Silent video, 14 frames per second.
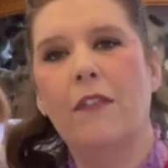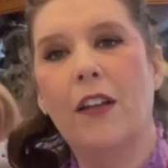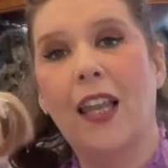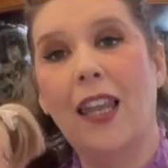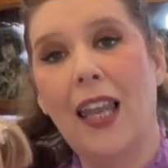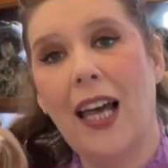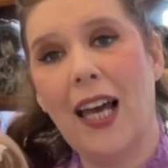of a
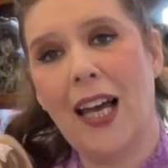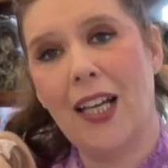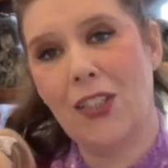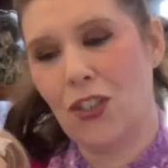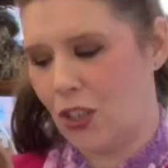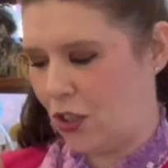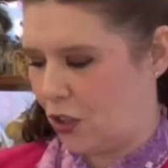
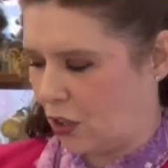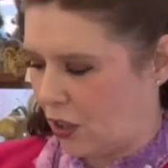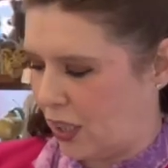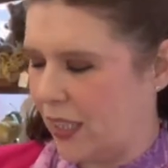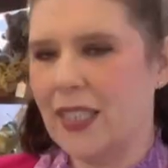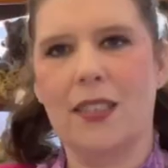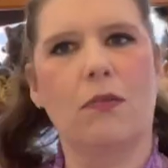larger
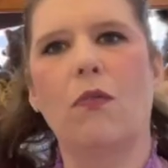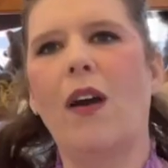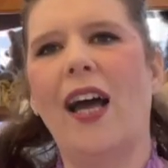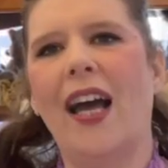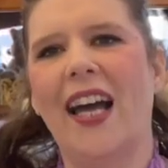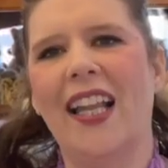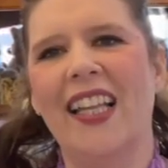doll as
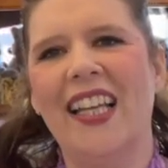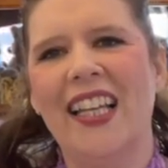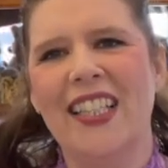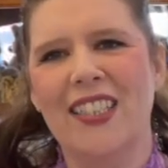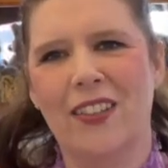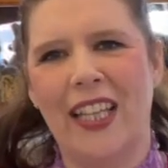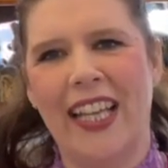well.
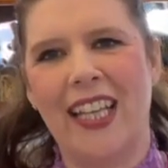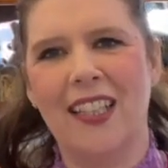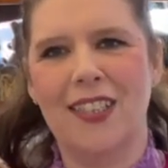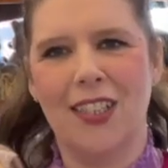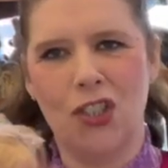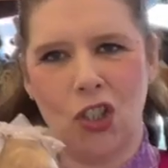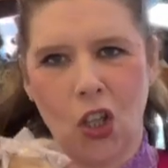So like
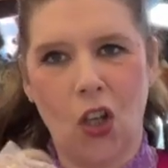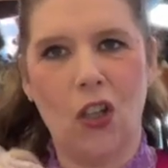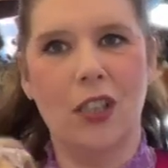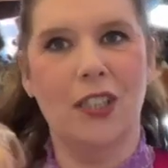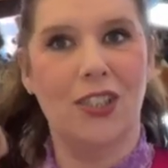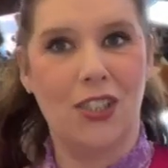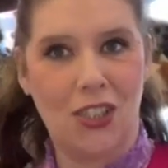as a
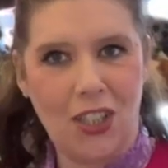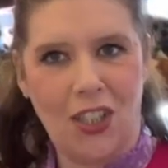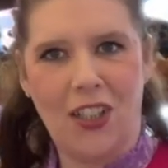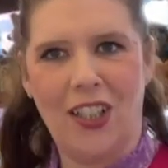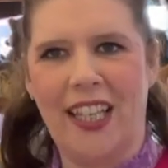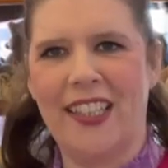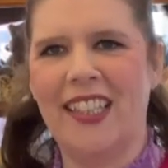doll's
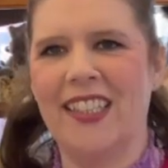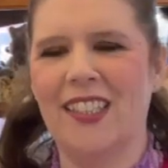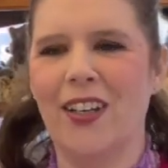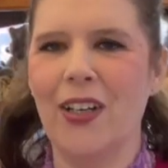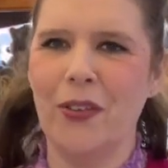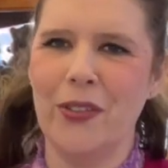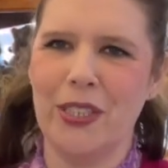doll, I think
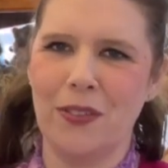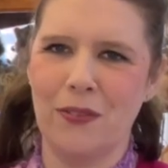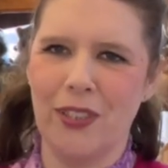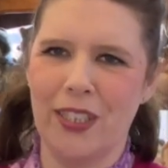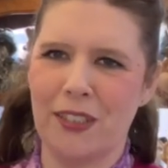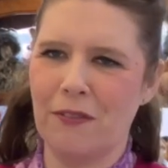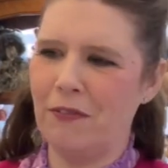that always
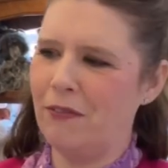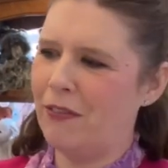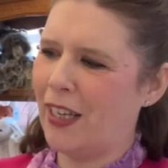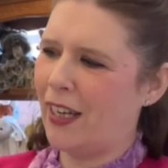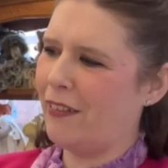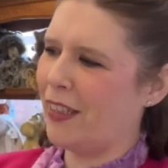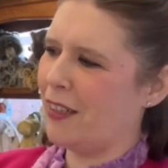works
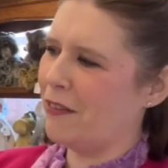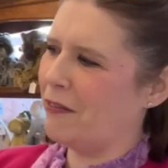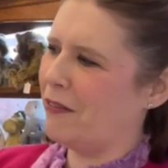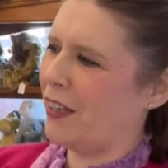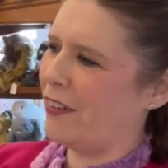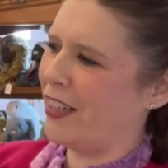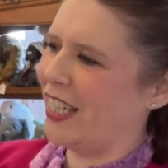very,
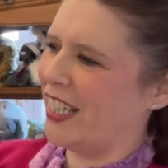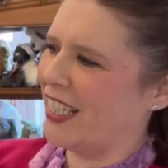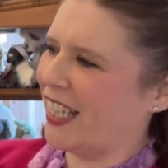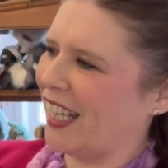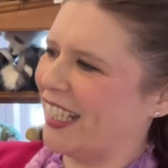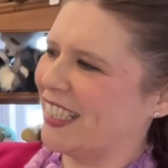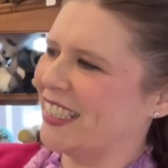very
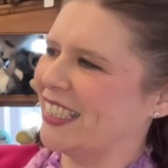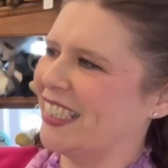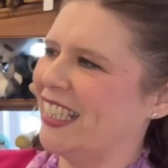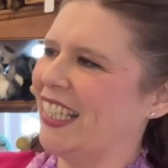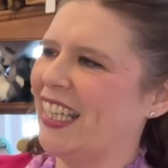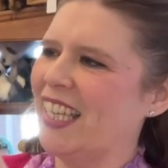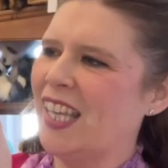
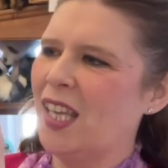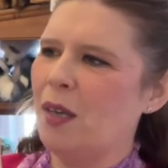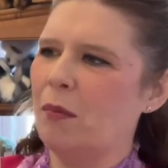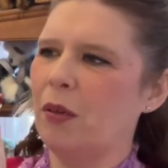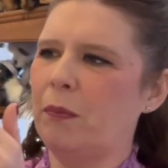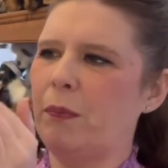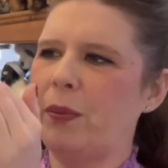nicely.
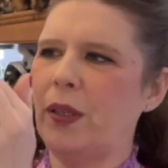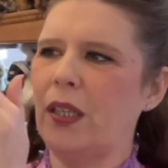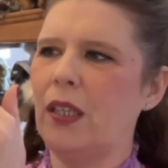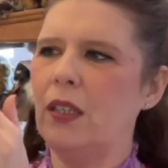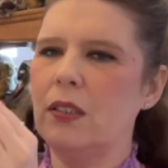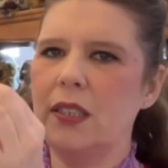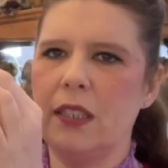But
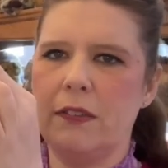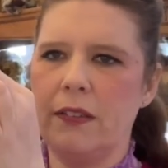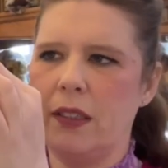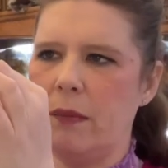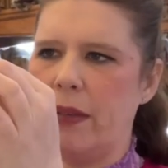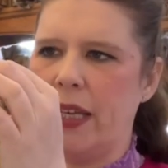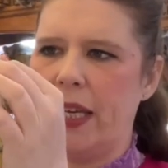
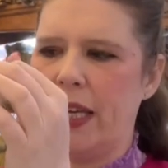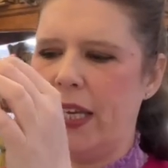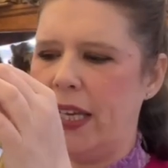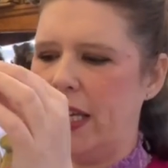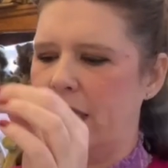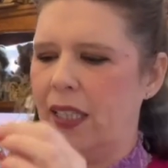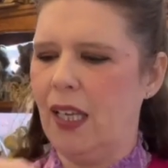beautifully
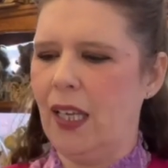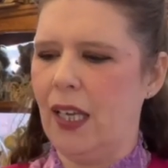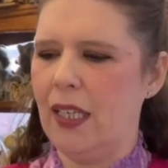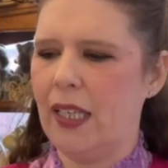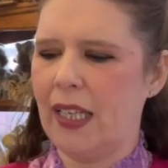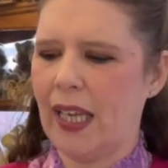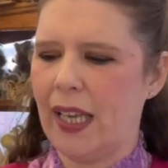made.
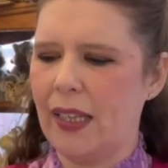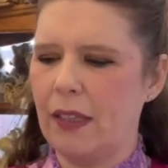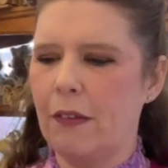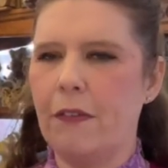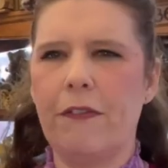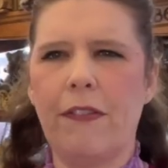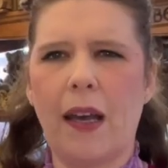And again,
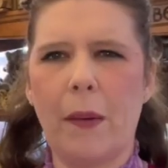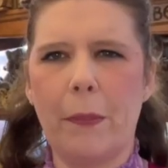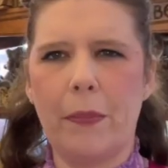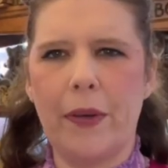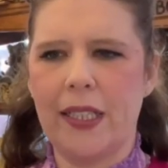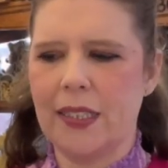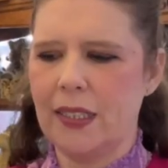the
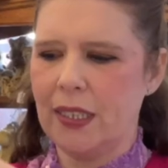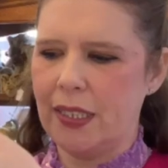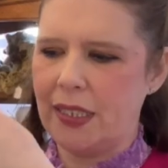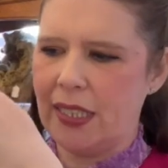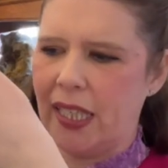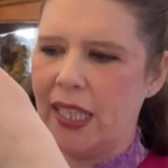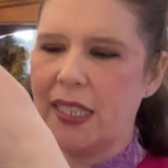fabrics and the
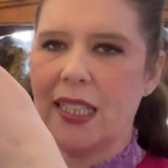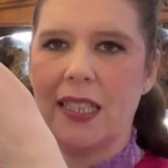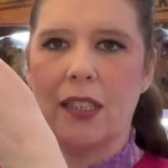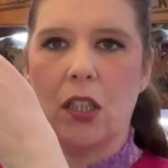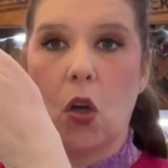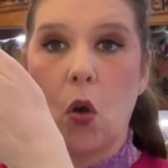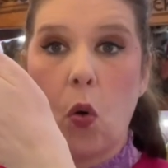detail
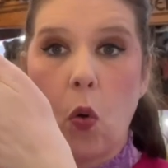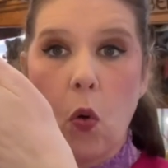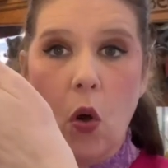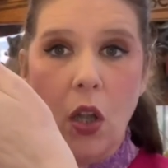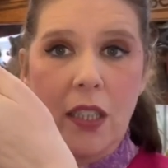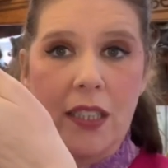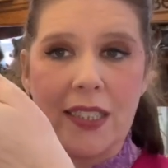and the
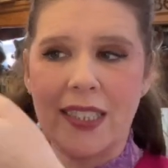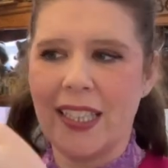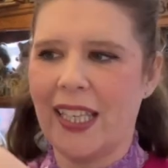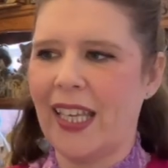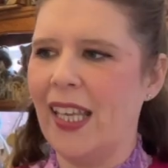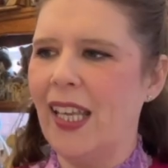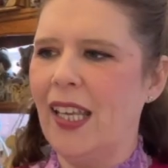
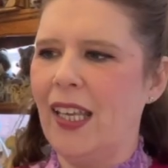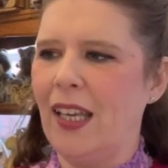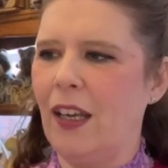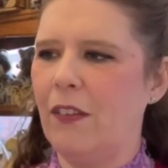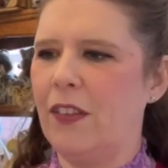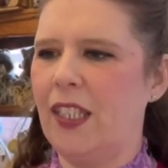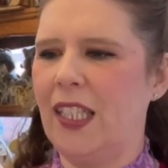quality
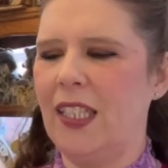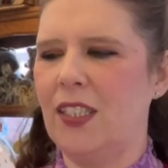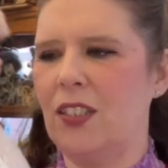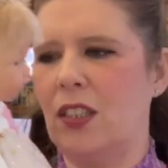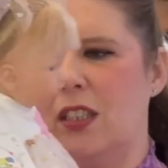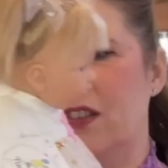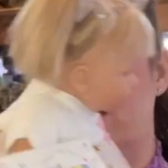of these
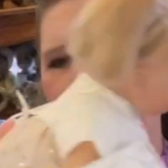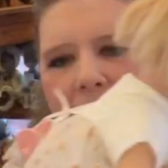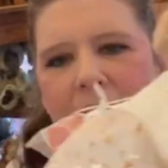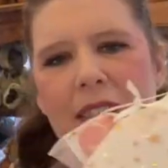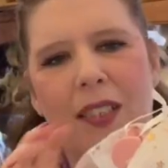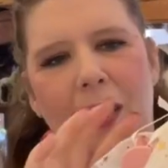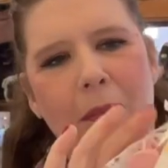dolls for
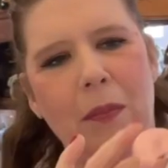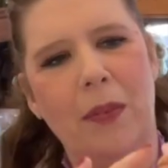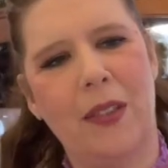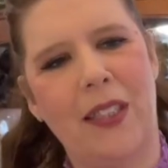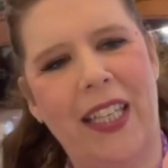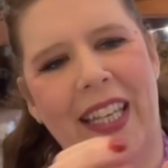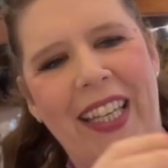something
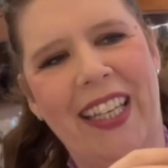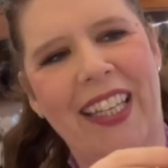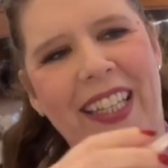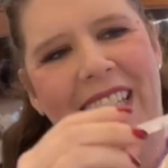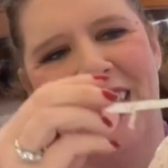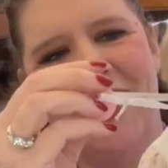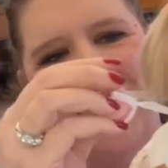
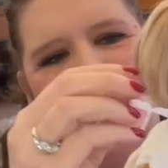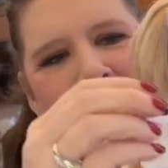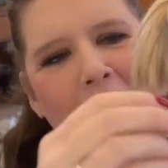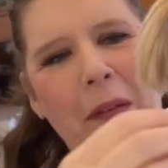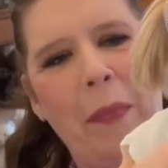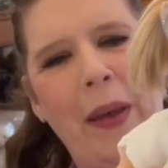so